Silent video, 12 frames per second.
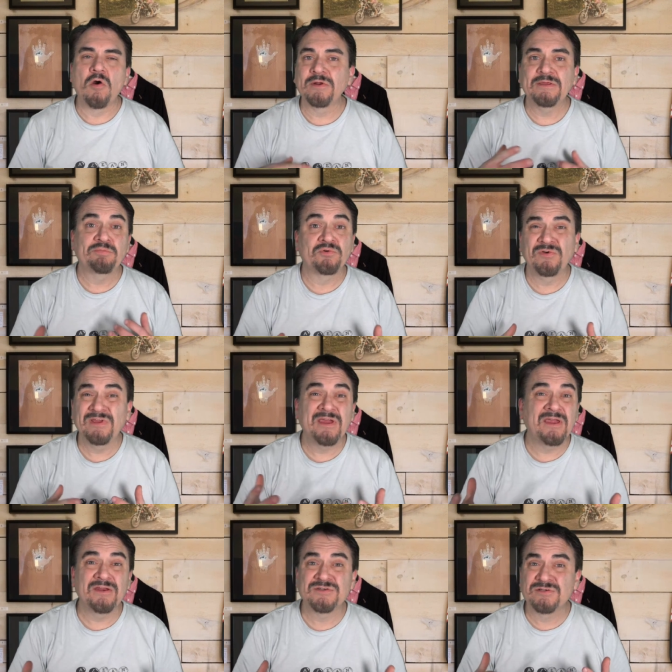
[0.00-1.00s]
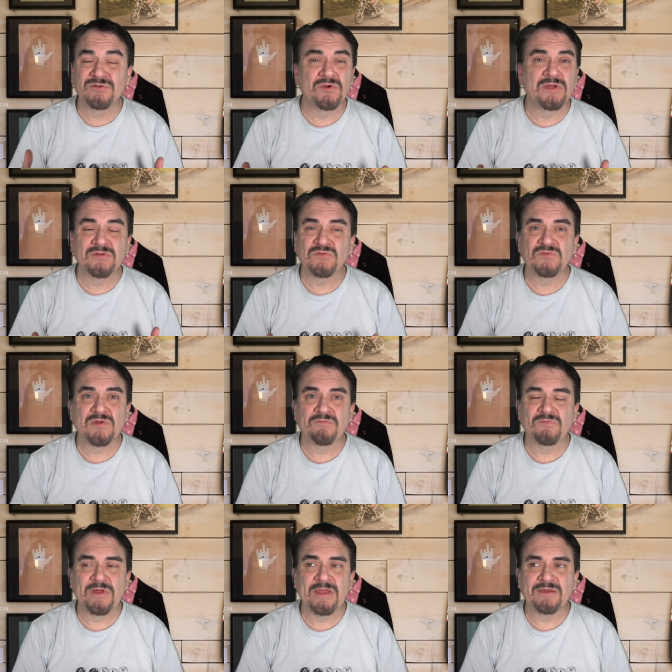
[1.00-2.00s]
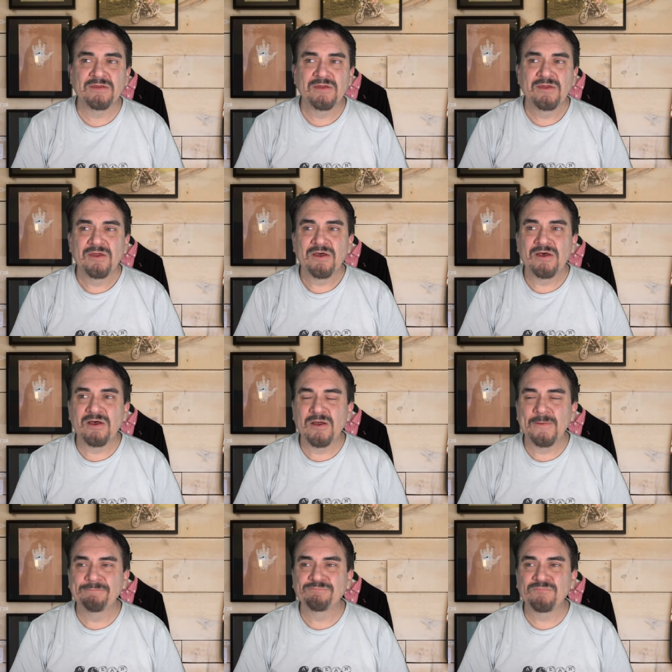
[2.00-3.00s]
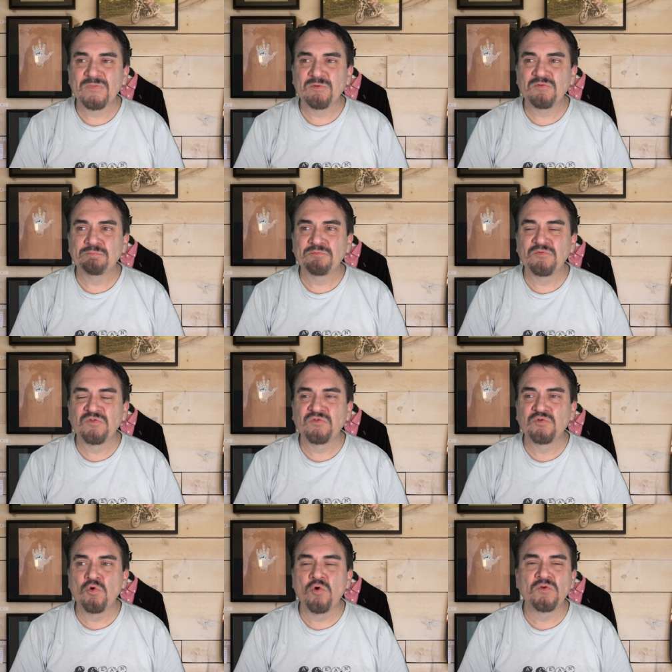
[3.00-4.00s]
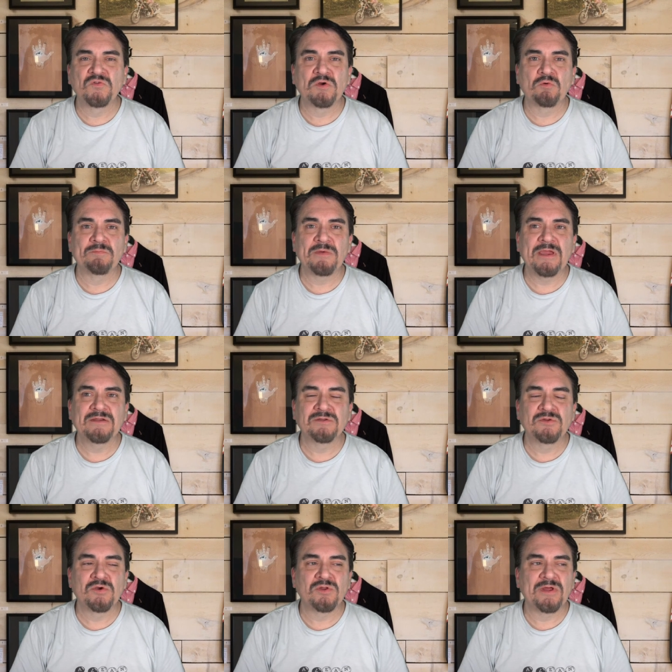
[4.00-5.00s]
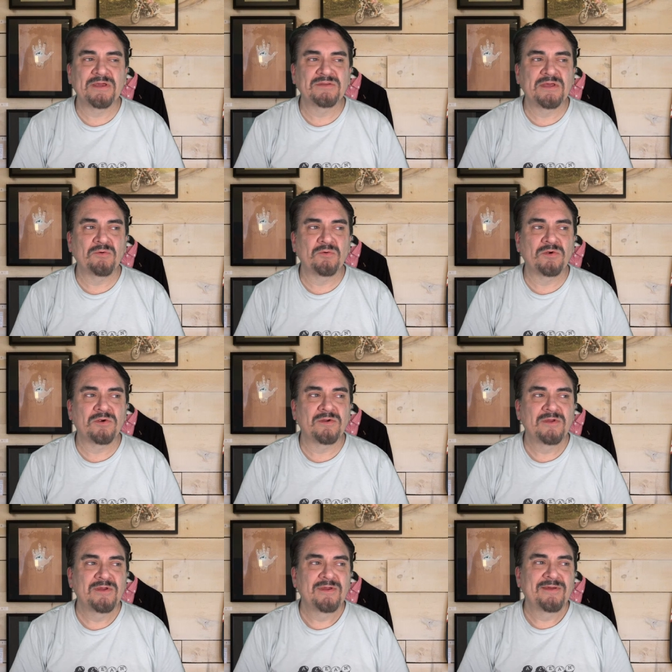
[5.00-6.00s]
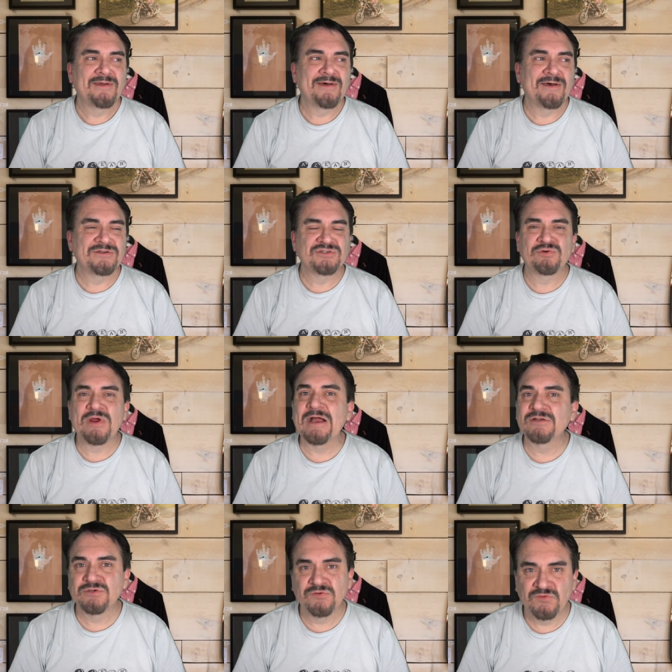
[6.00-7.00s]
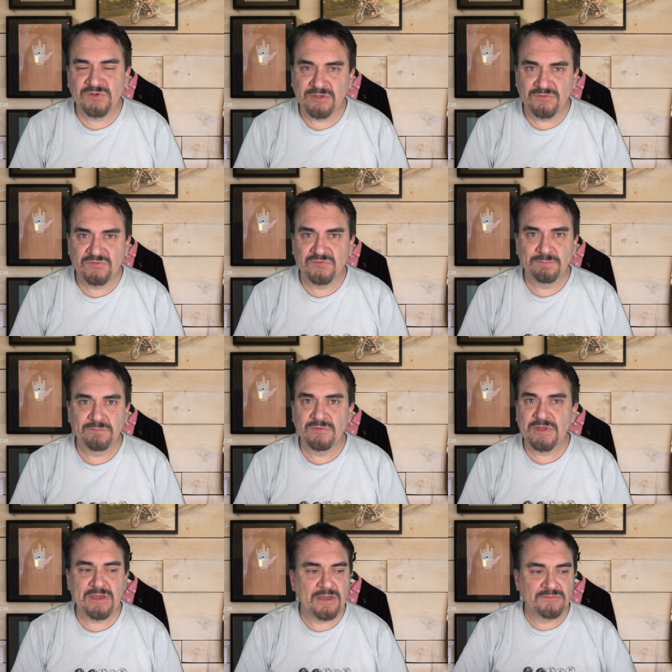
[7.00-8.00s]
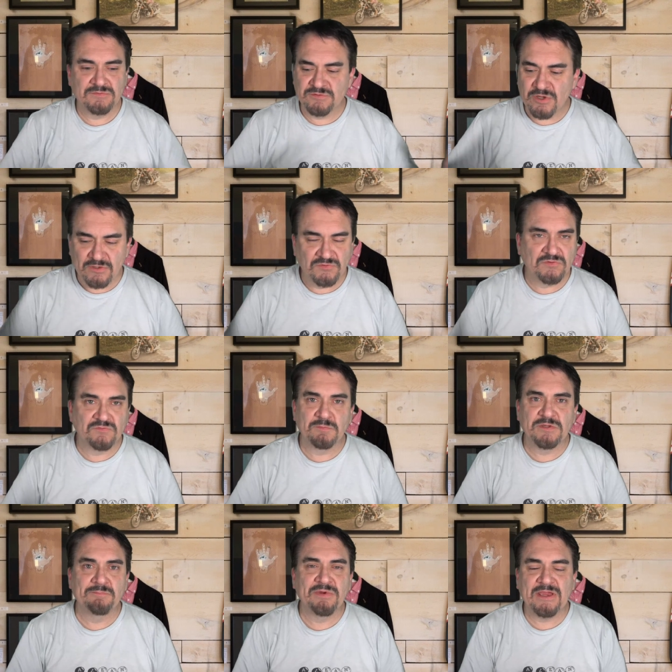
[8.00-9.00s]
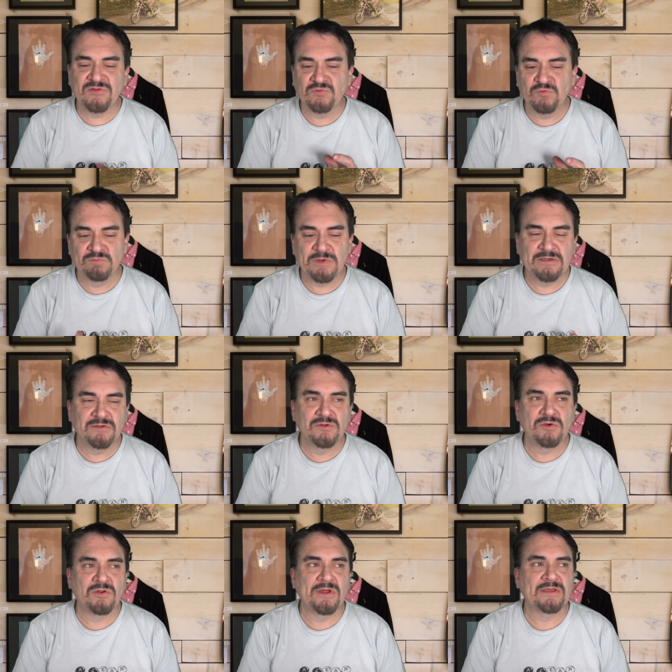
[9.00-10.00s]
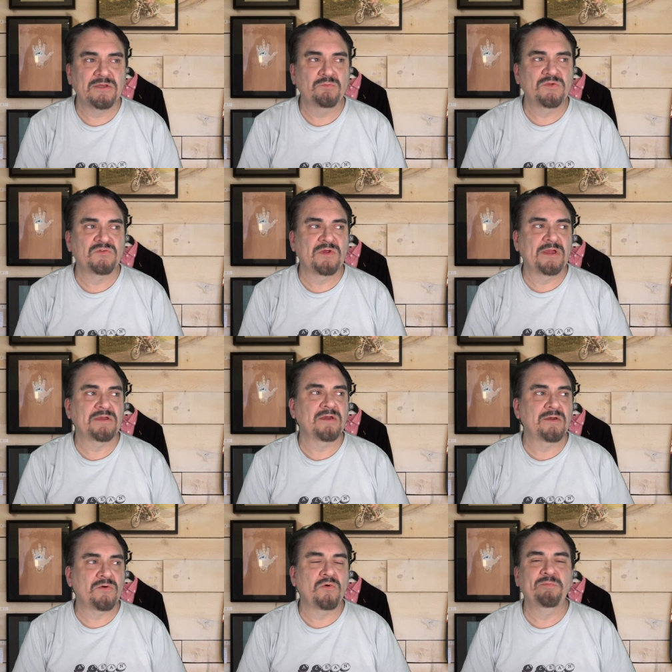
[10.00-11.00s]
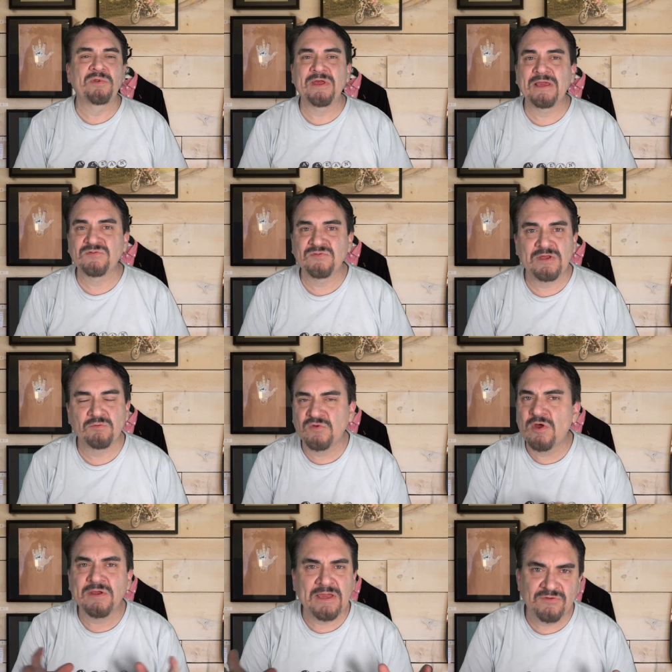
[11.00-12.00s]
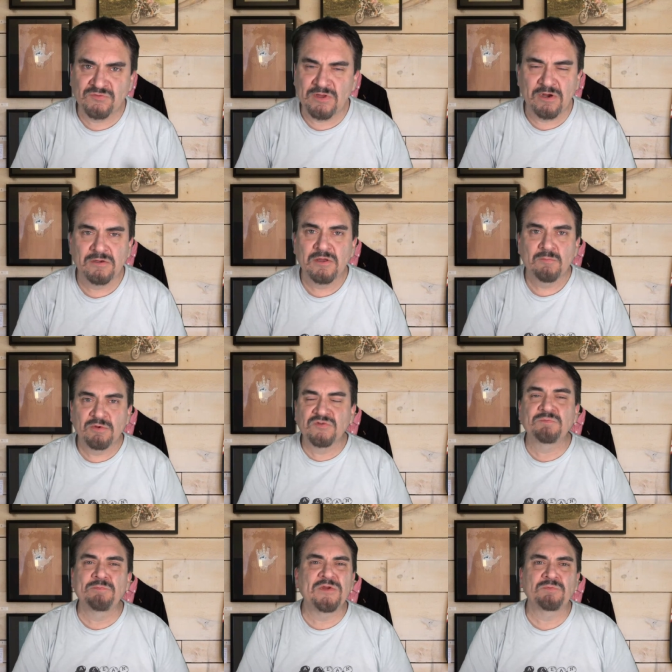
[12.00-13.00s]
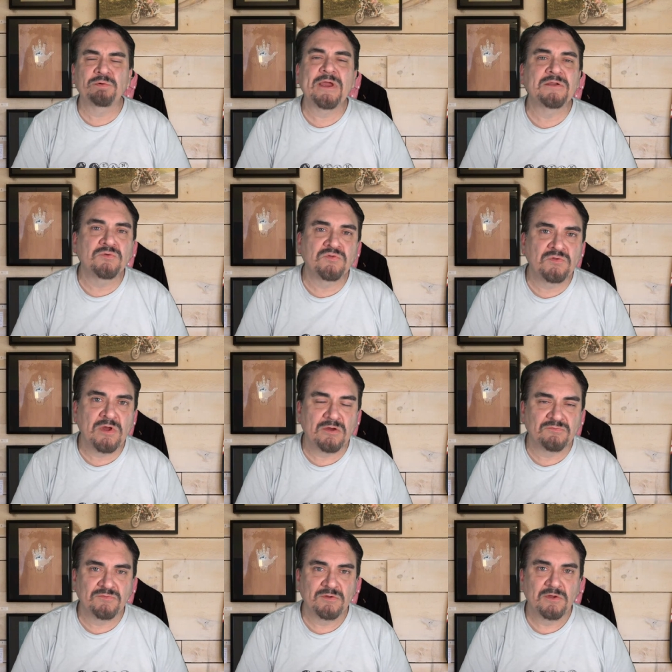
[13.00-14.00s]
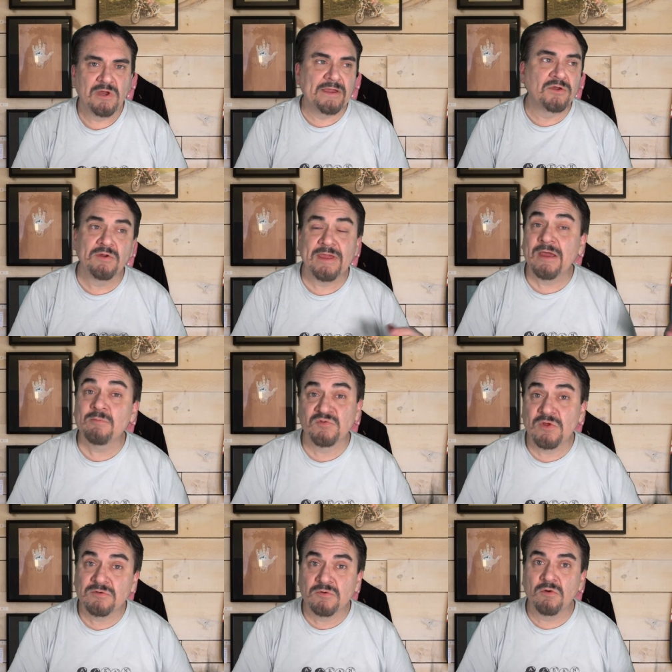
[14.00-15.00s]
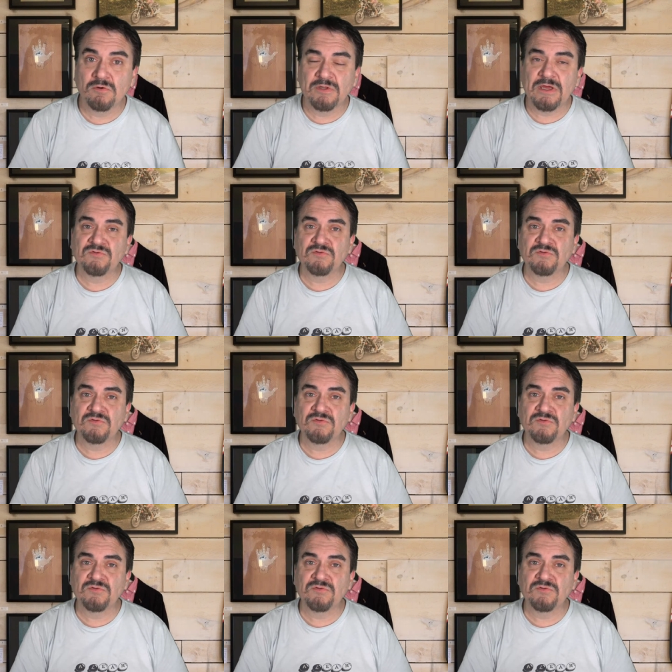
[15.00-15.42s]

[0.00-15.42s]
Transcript: already pre-aged looking and stuff, like stools that were made to look like they were tractor seats. They had tons of them, and the base was made to look like it was like an old plant stand. It was all cast iron, but it's brand new stuff. I can go to Amazon and order